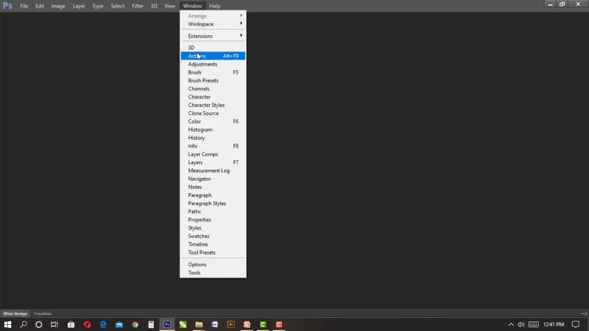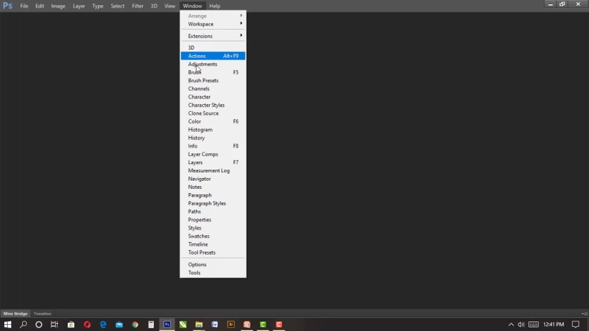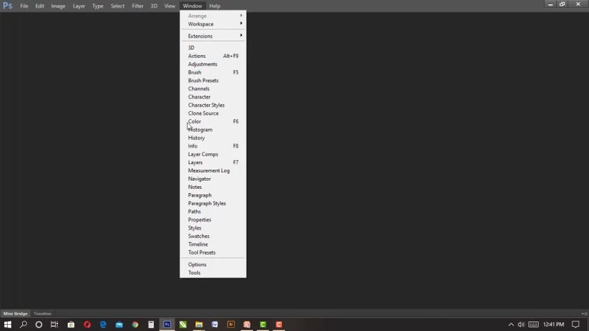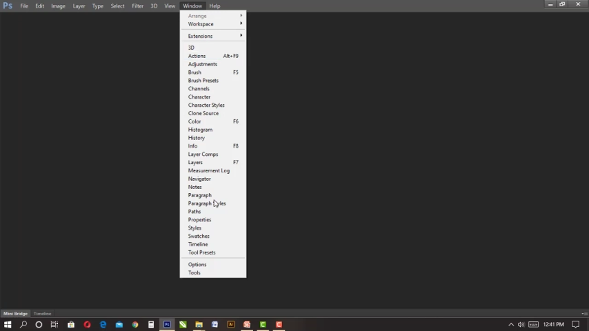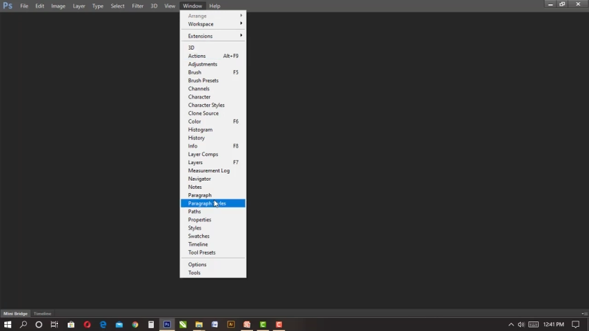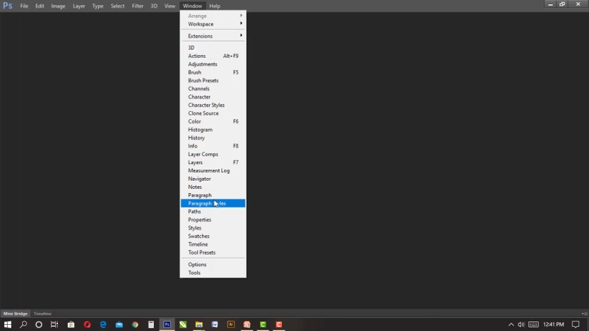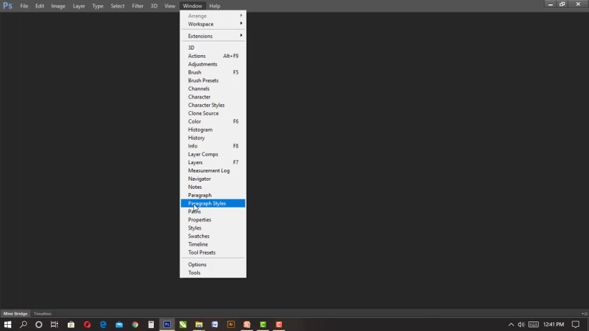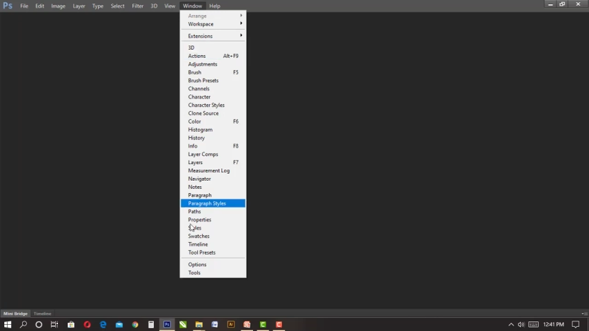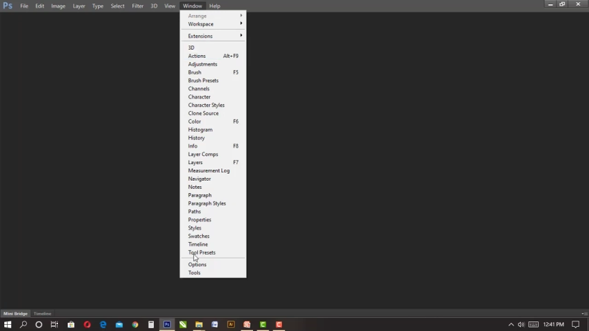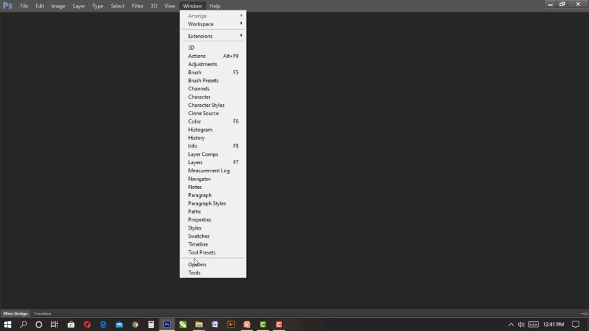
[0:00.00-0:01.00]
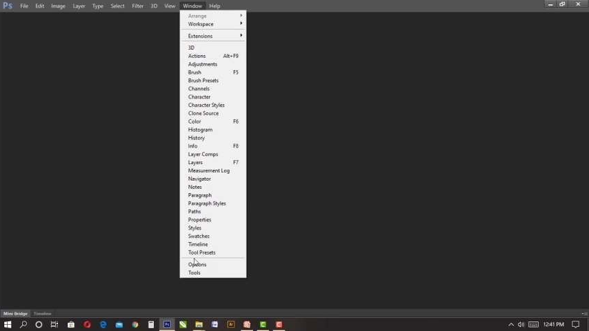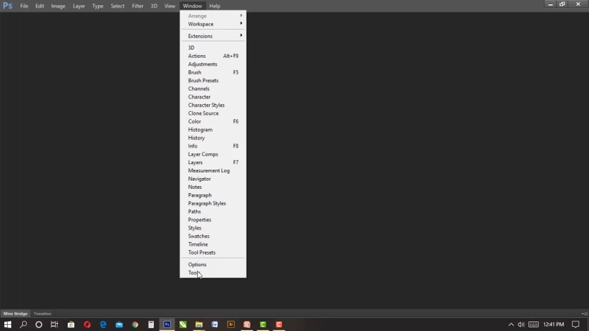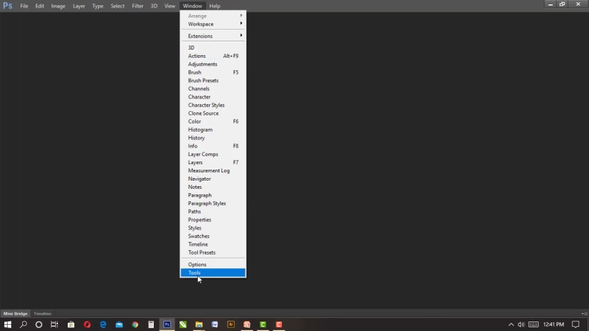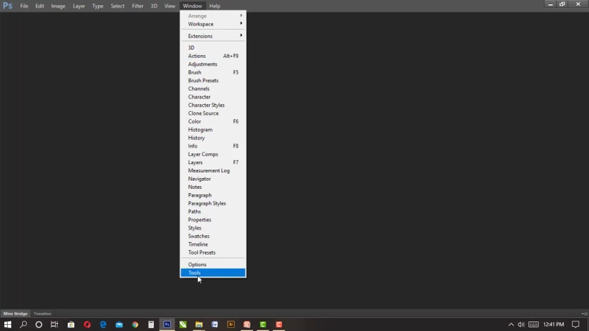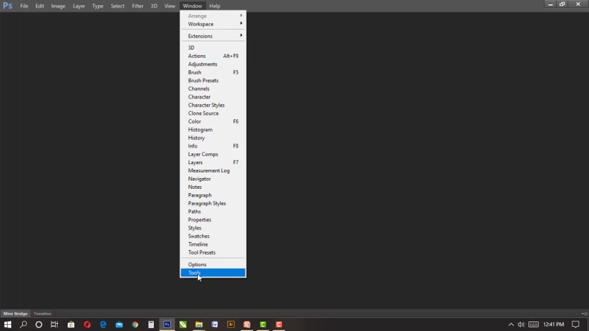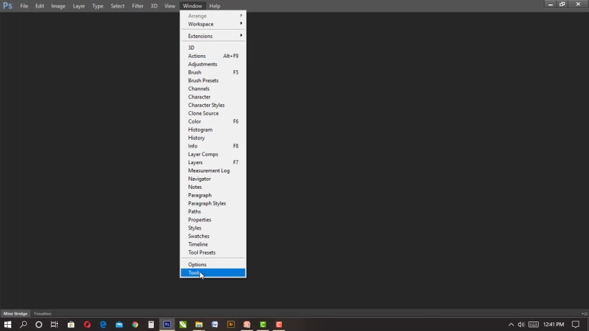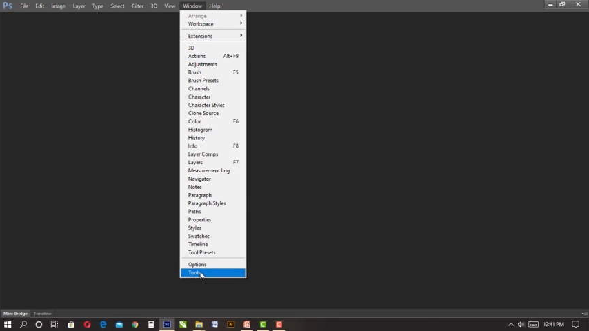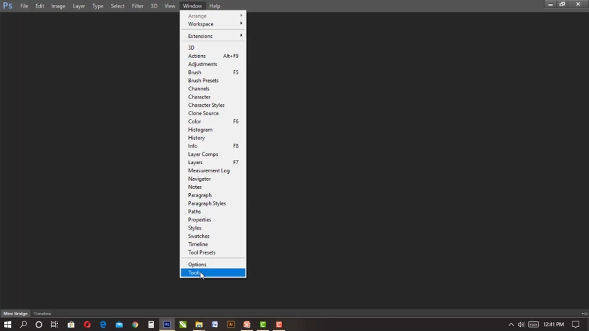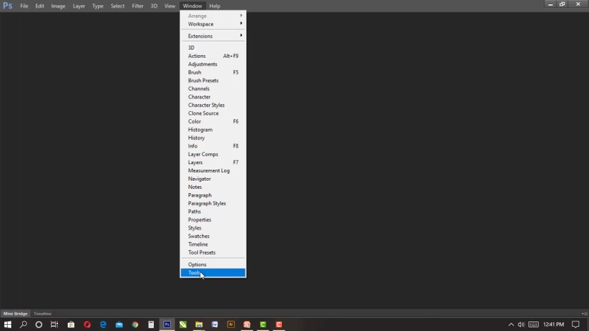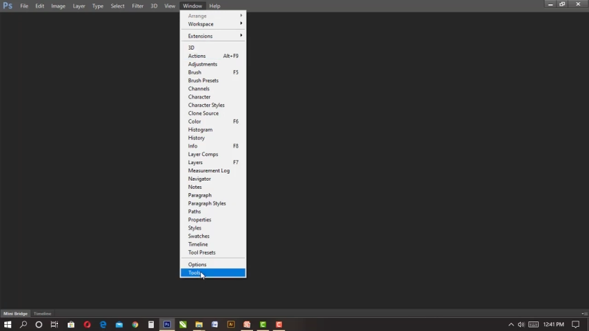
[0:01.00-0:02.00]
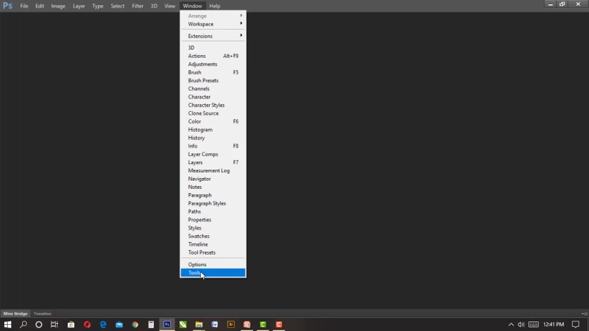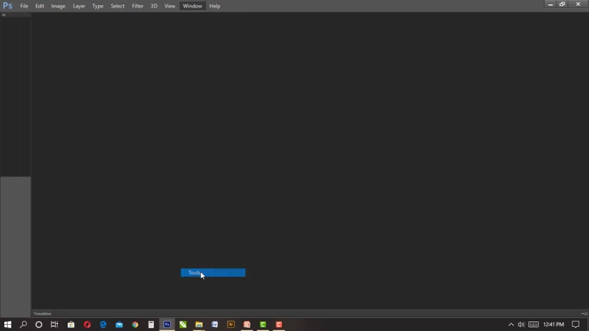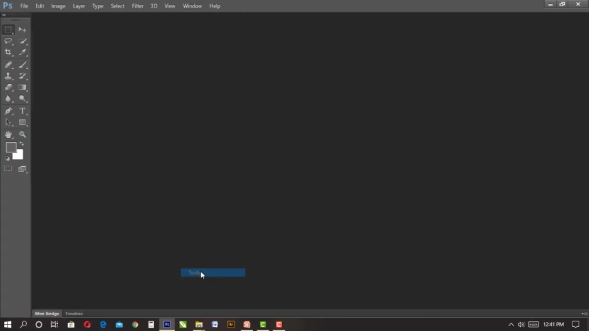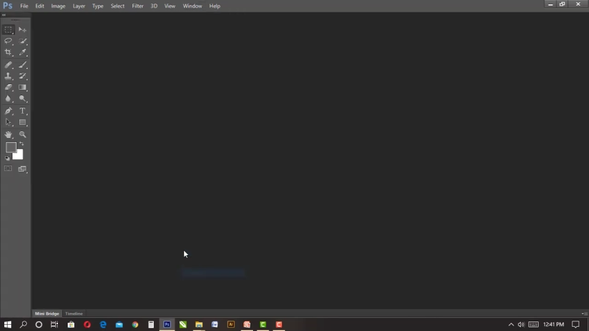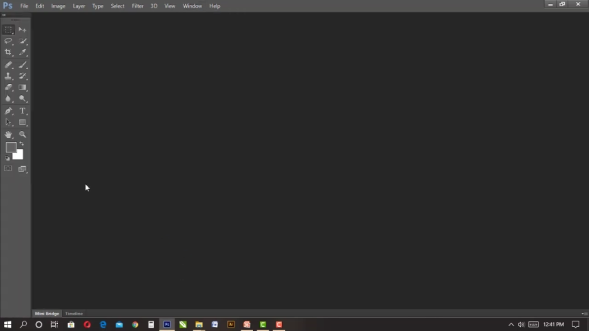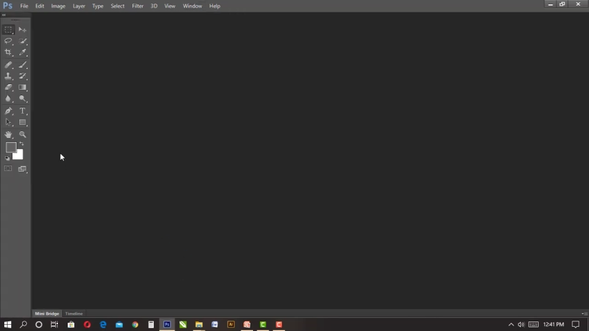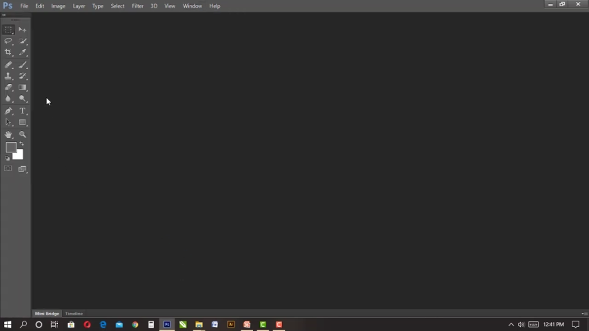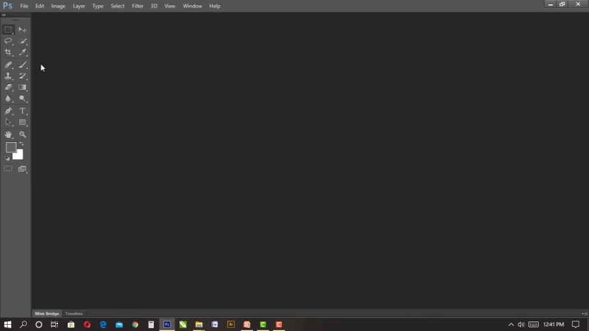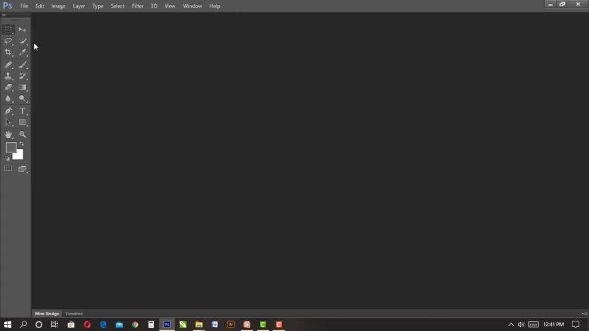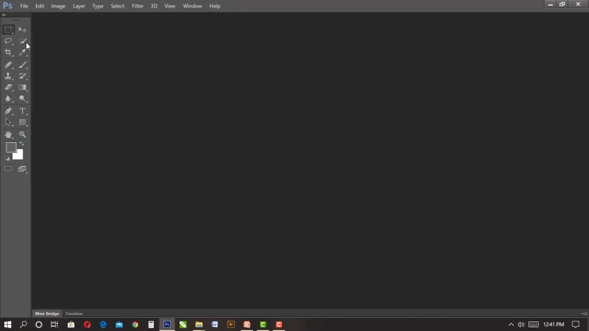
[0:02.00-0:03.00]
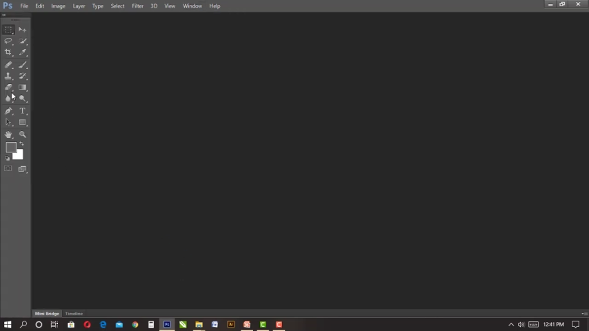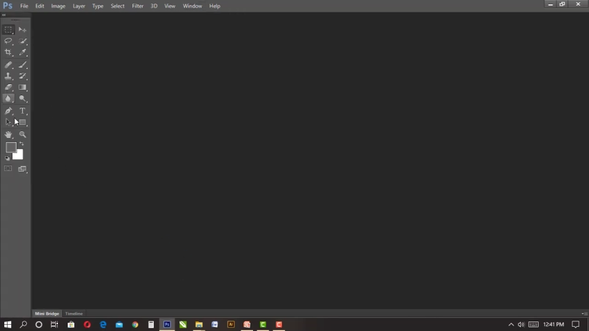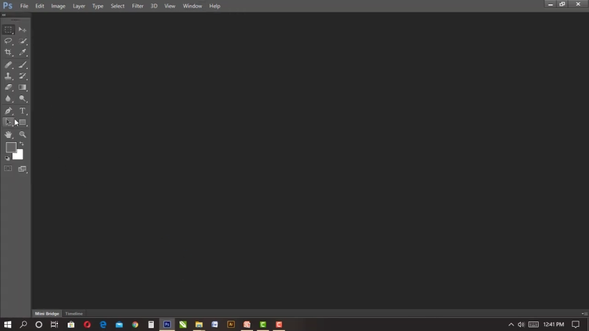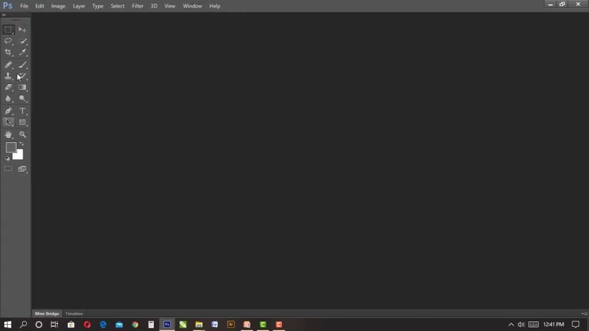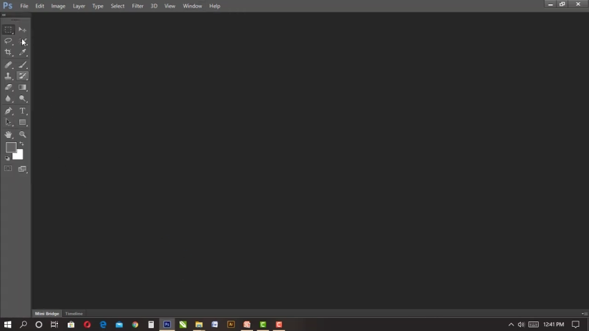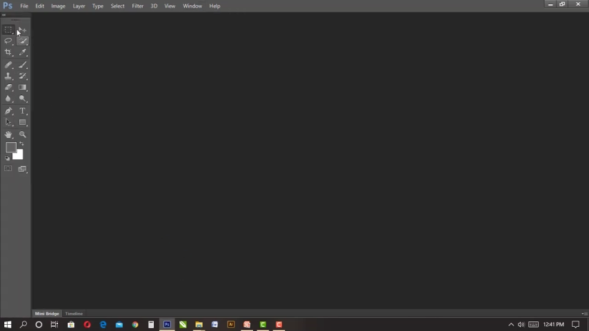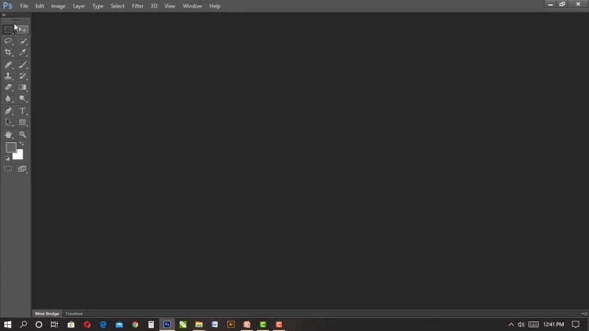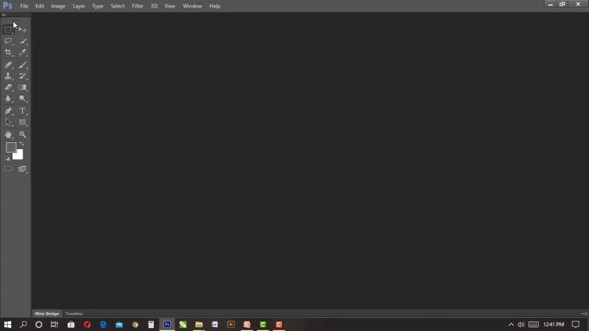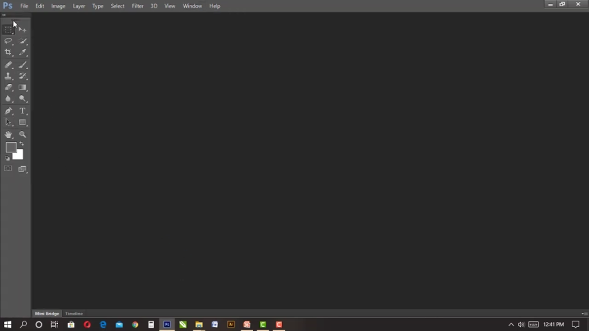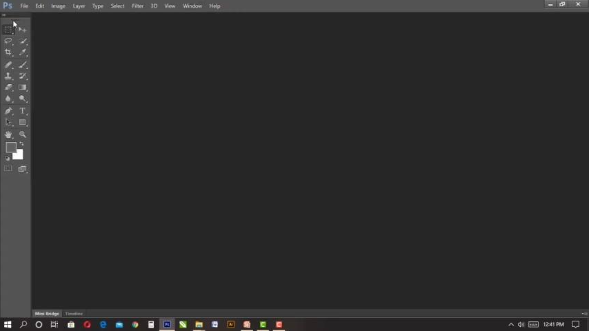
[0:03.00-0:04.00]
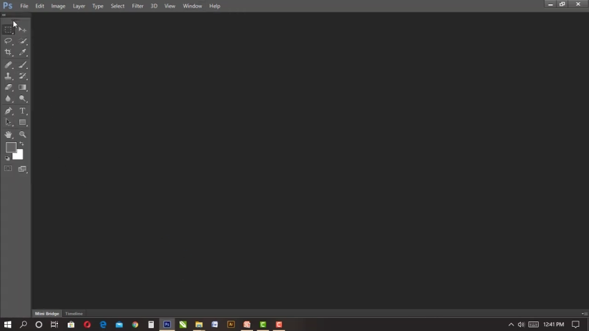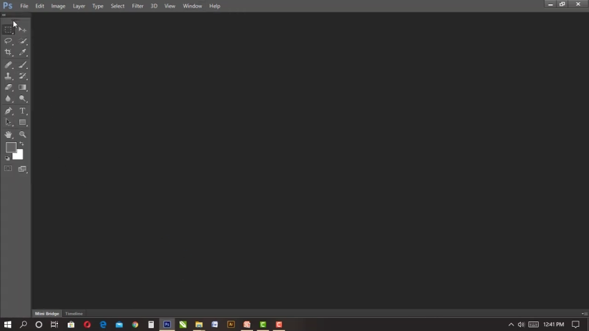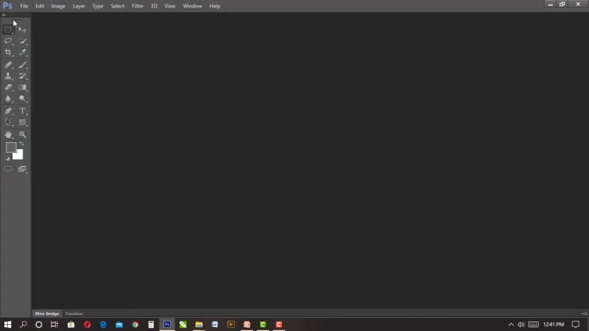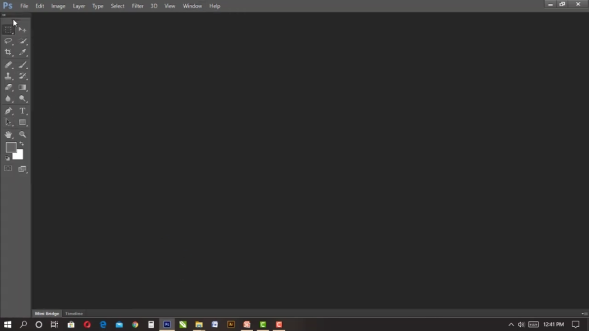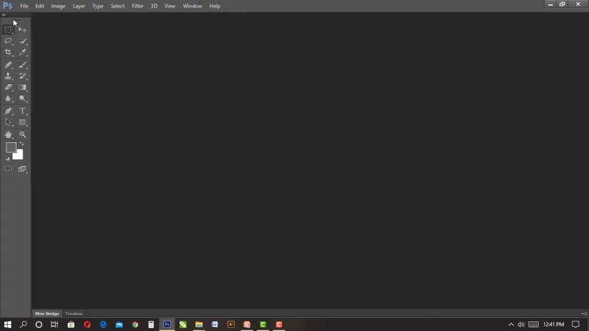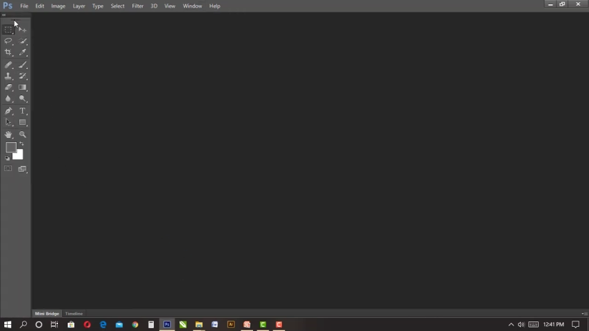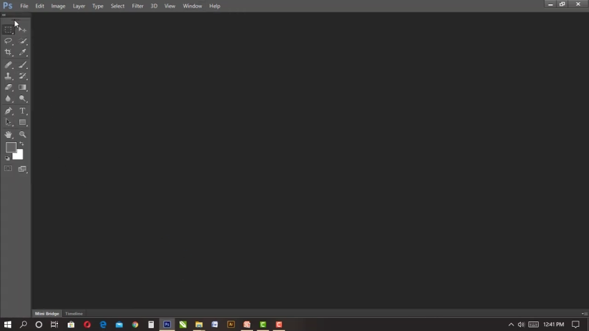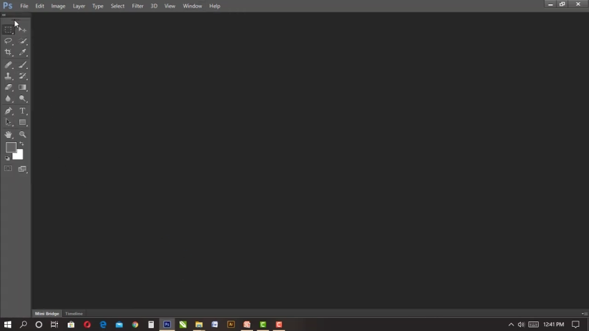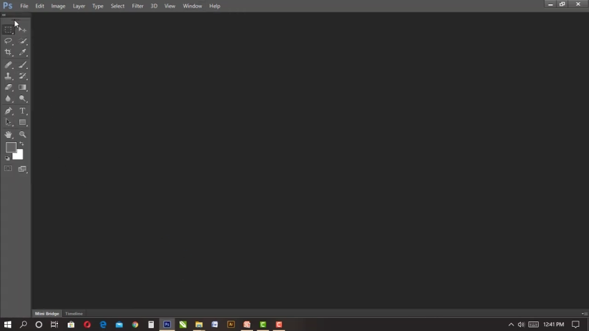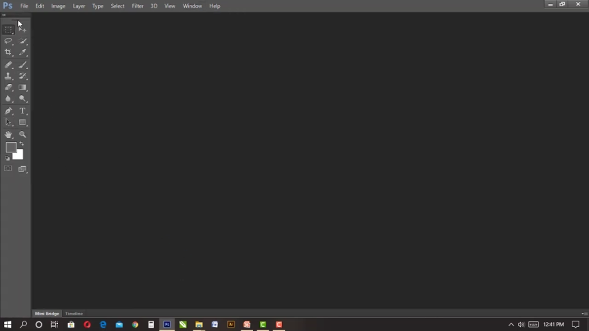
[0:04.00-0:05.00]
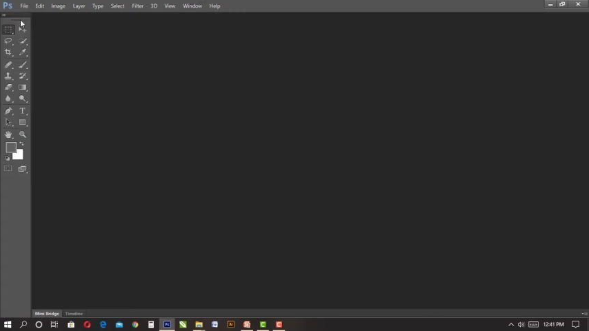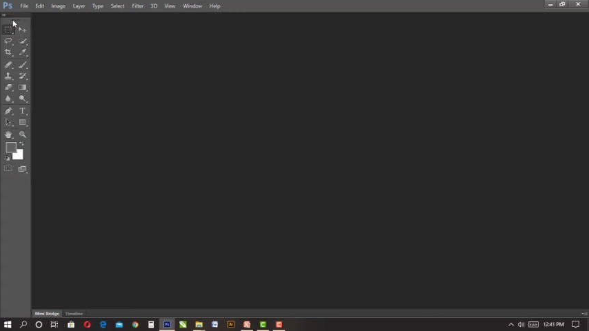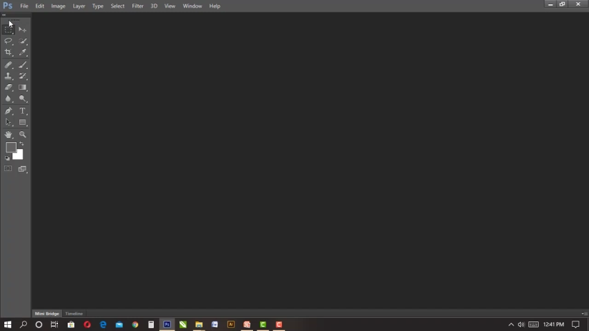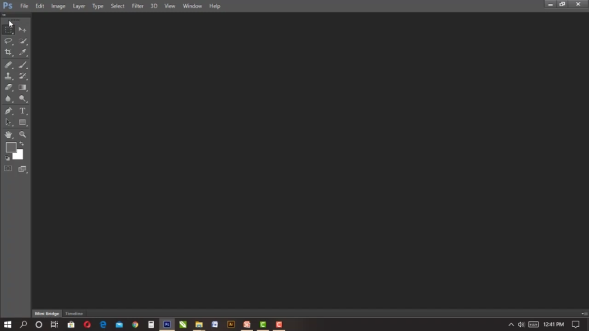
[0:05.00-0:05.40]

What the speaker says: Nobody's mouth can be seen.